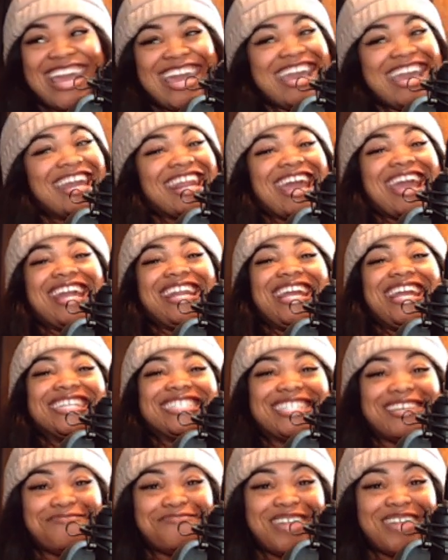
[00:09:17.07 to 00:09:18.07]
it ain't
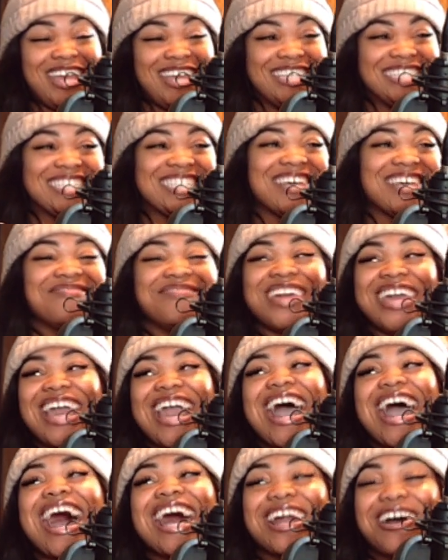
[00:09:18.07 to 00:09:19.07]
it to me. It gotta be to better me,
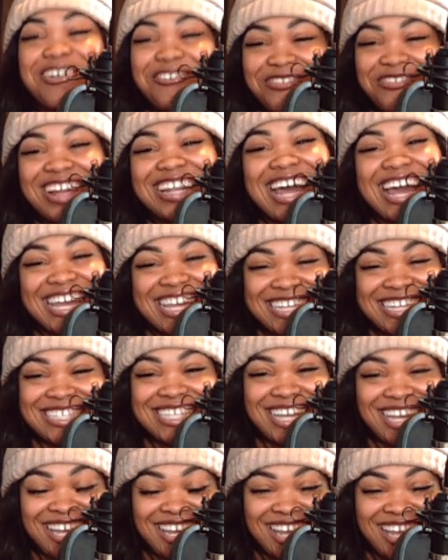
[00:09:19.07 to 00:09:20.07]
than I don't uh, feel like it's
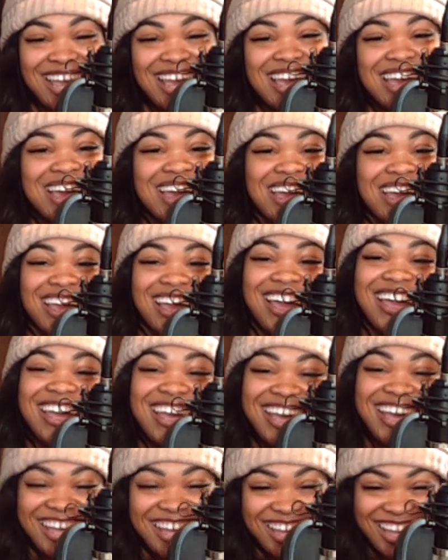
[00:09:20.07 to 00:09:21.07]

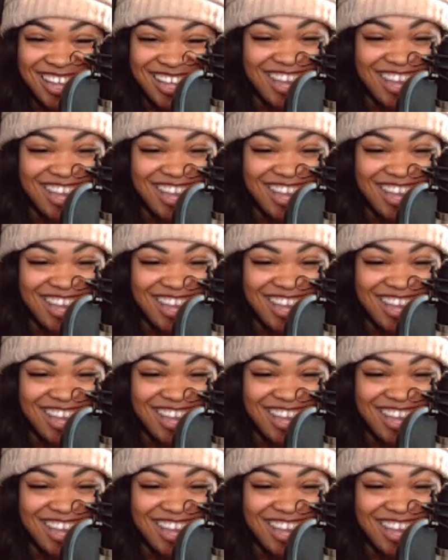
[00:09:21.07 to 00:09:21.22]
it.